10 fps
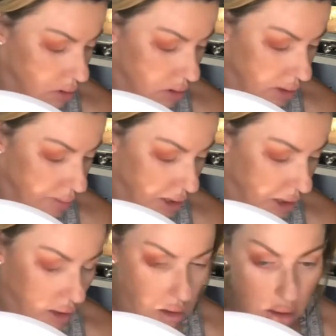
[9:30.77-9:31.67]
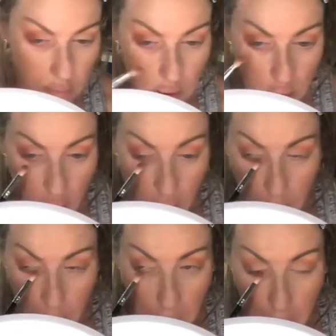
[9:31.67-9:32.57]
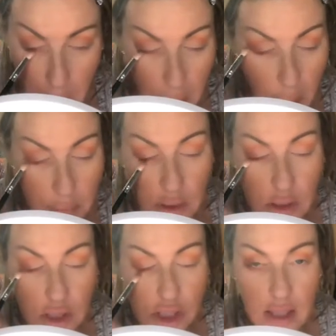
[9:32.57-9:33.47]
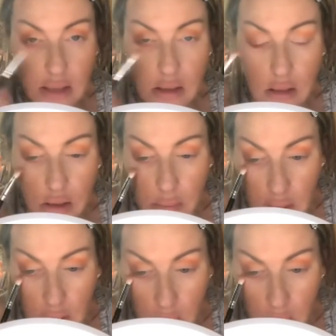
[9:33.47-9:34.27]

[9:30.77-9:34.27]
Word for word: Since I'm here, I'm gonna grab a couple of these shades and do my